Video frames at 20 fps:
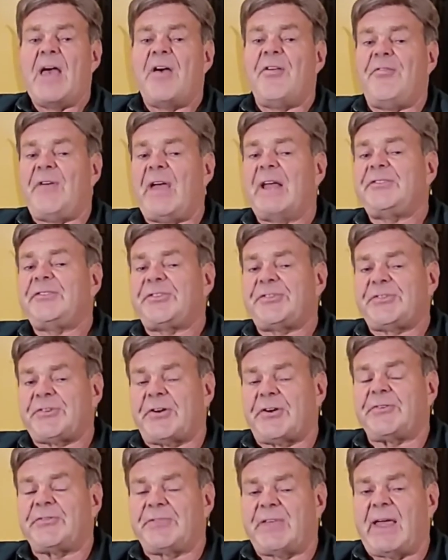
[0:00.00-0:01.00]
Then
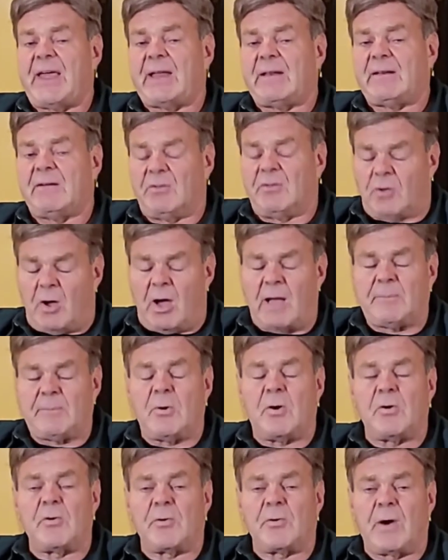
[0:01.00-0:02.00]
start that
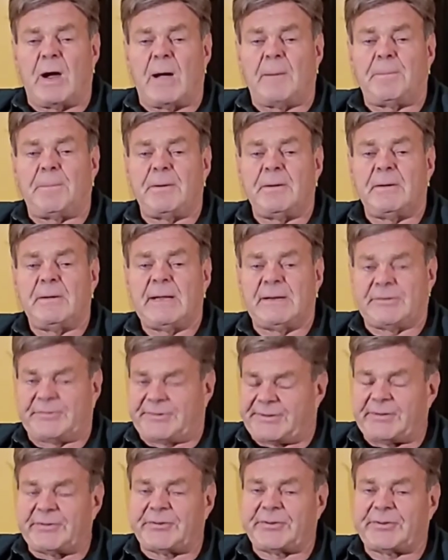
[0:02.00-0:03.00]
lawnmower up. It'll
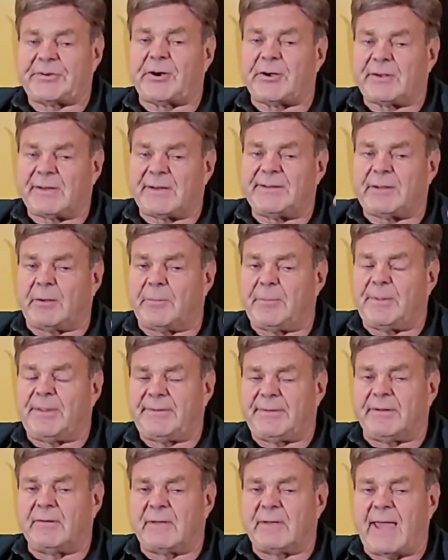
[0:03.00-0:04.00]
still start because there'll be
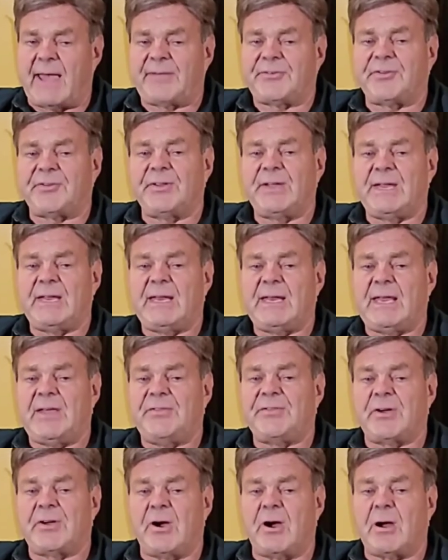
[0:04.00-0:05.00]
still gasoline
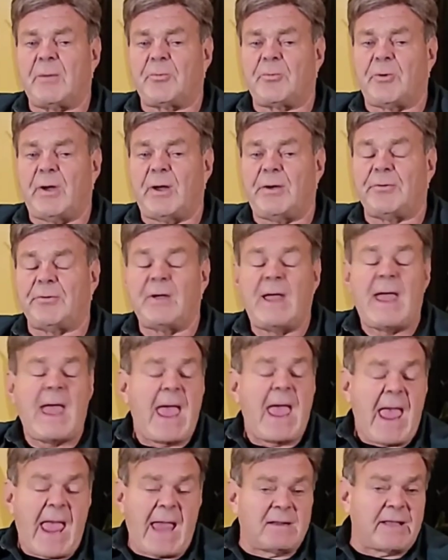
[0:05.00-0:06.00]
in the carburetor
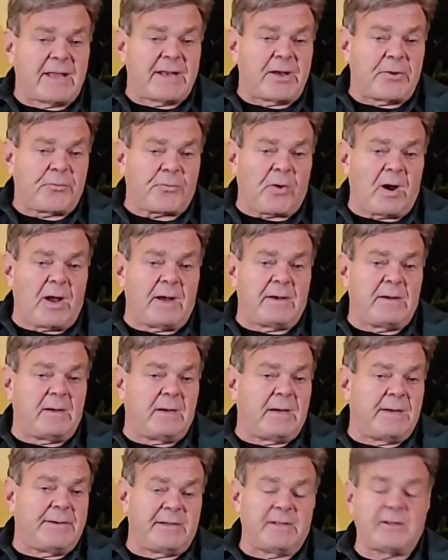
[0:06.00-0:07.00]
and let it run
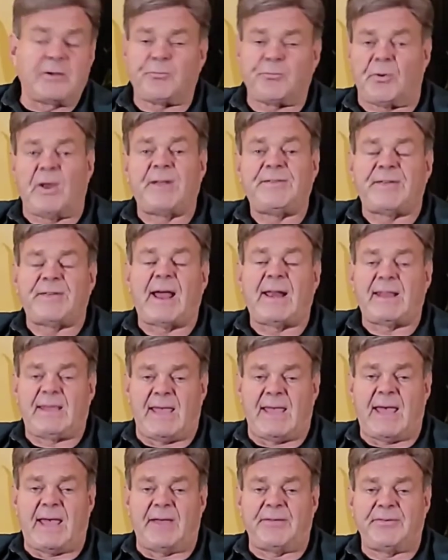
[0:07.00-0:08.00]
until it runs out of
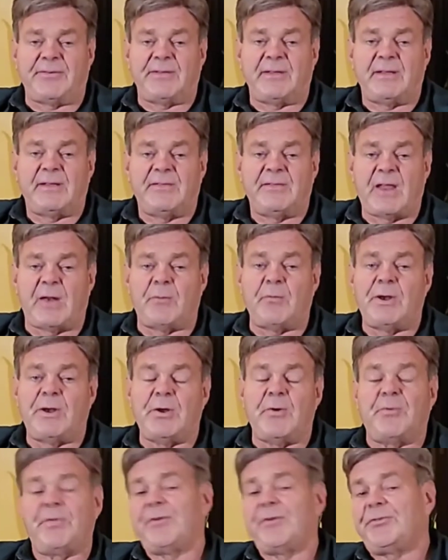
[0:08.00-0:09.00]
gas. Then we
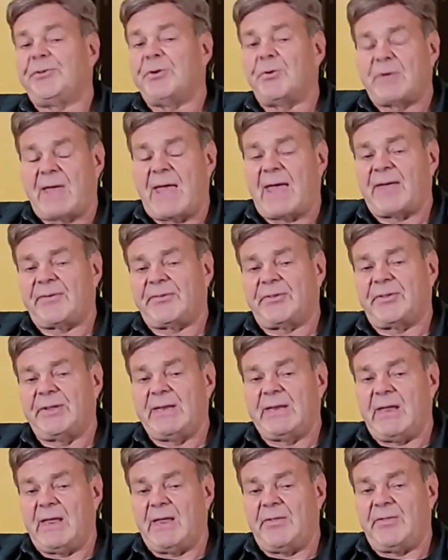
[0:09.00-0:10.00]
know there's no
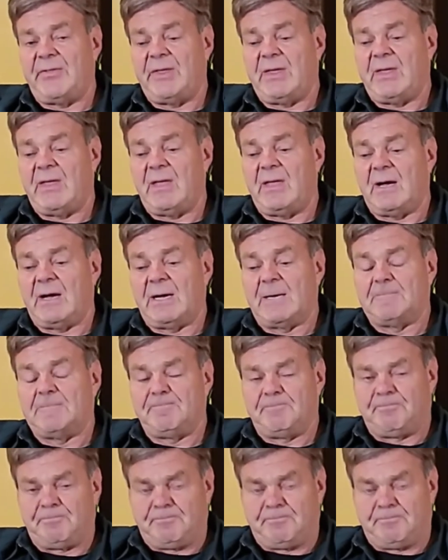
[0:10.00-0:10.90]
gasoline in the uh,